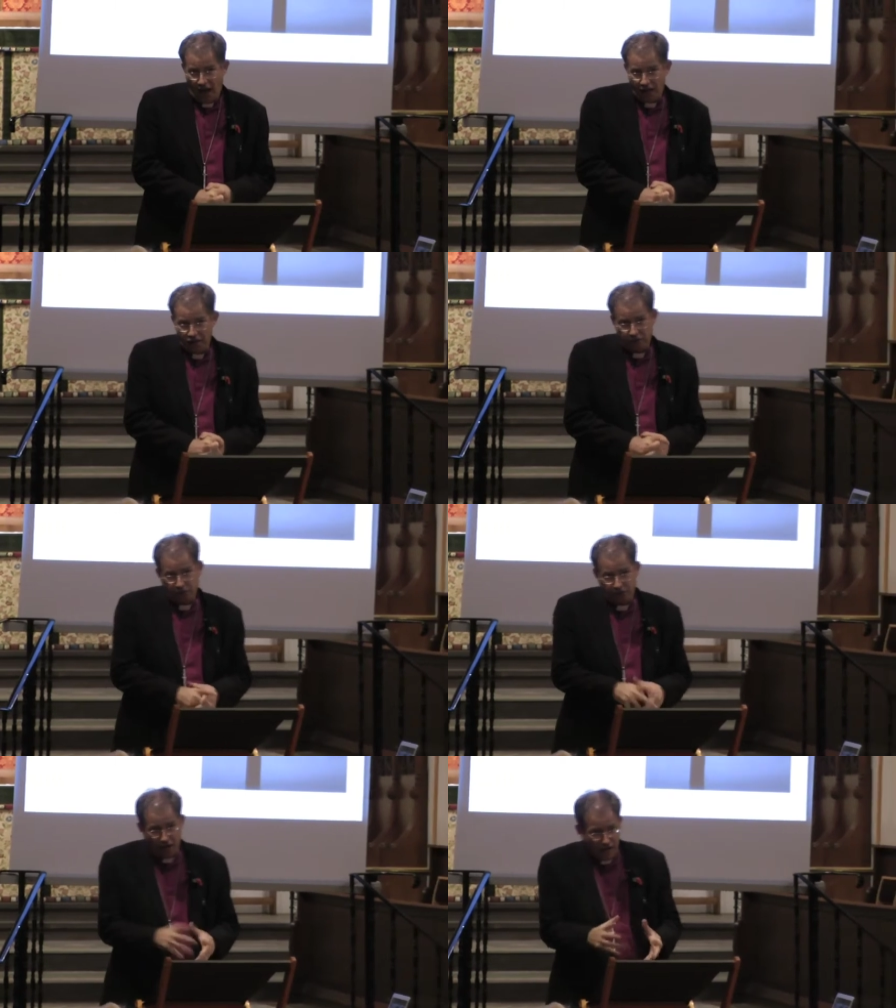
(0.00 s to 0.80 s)
Uh,
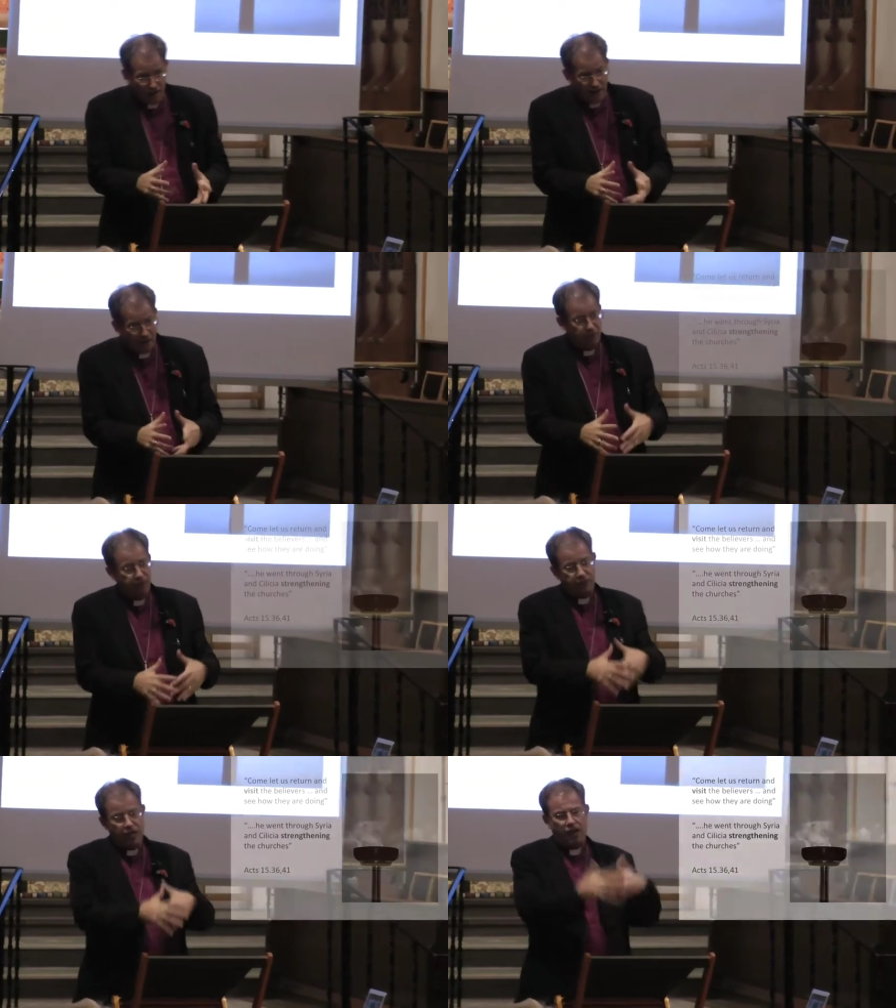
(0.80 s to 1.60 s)
towards the end of Acts
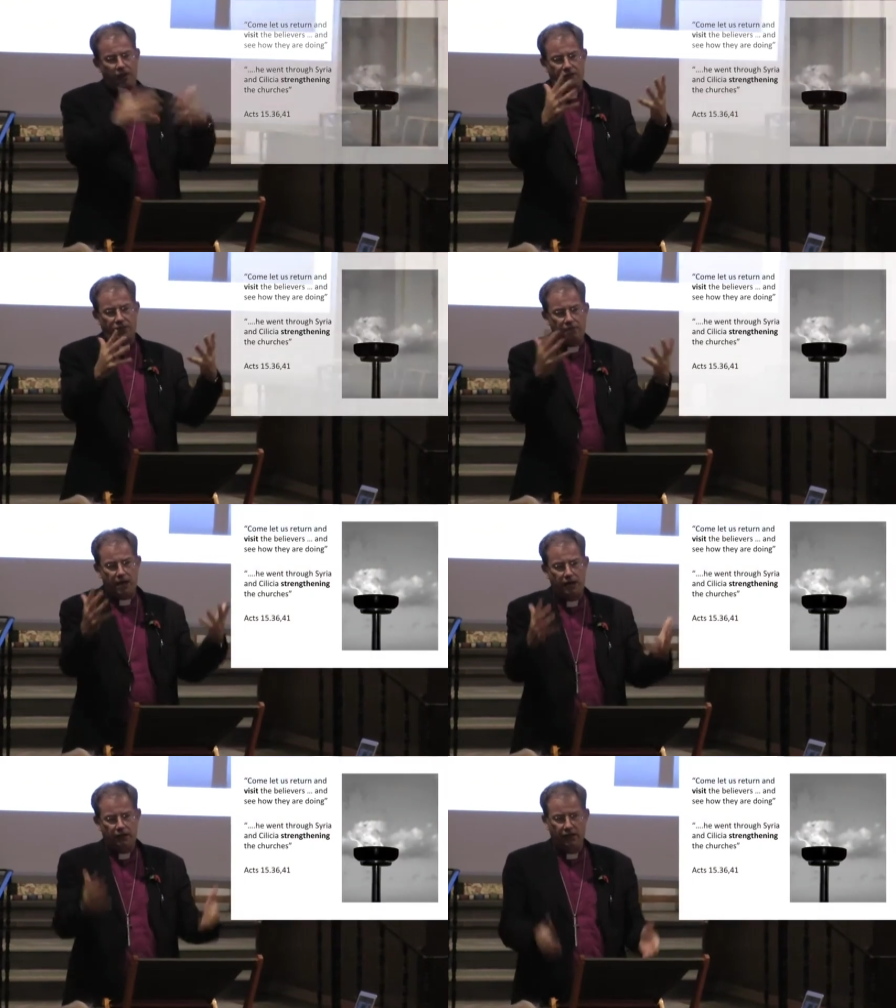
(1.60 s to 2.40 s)
fifteen, after the
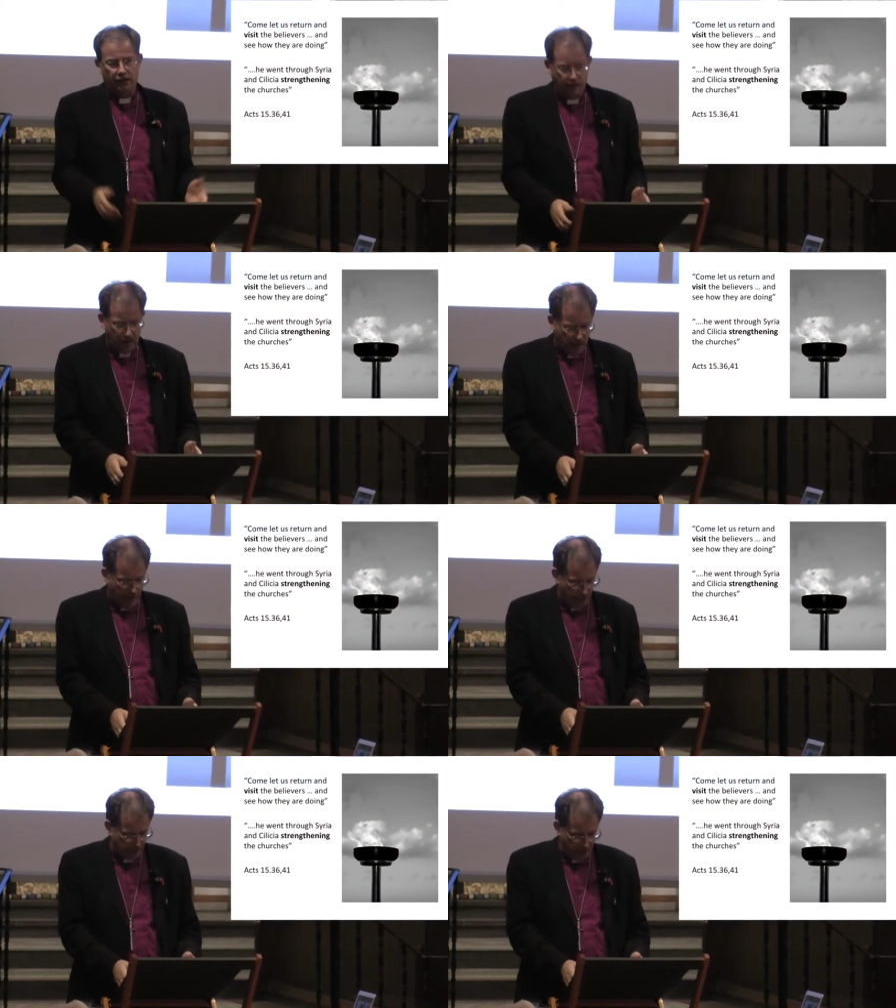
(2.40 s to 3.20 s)
big
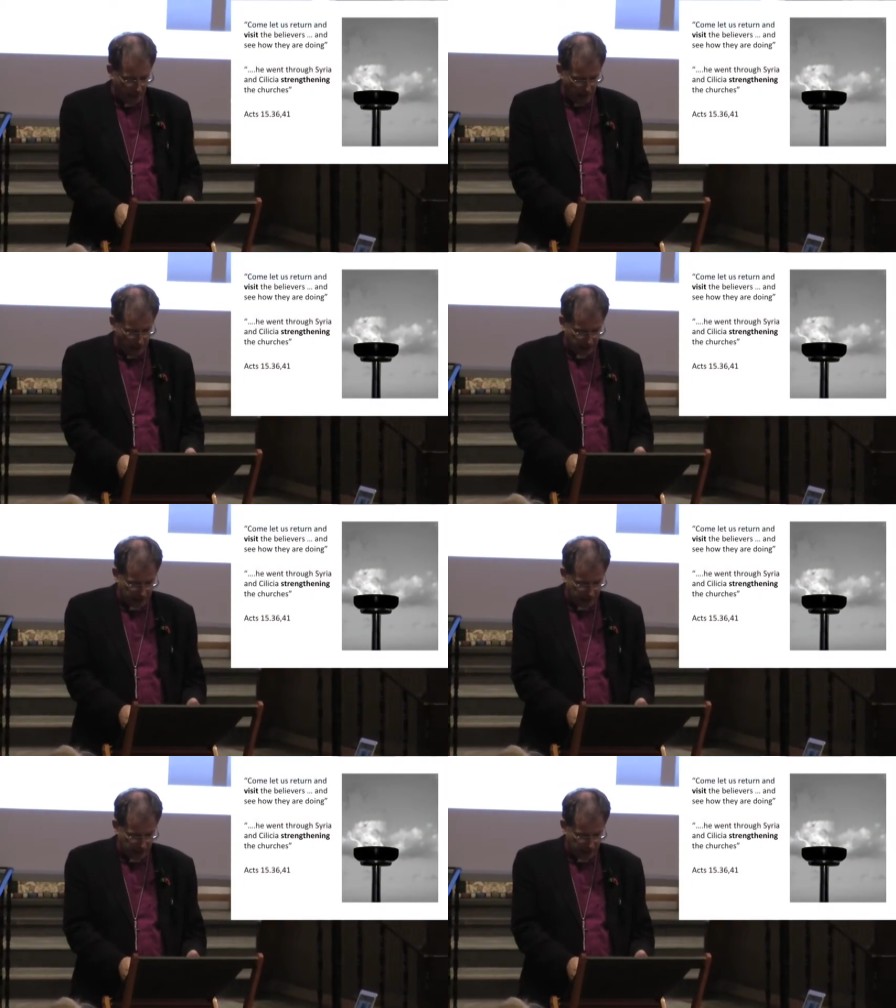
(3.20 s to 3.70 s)
uh, uh,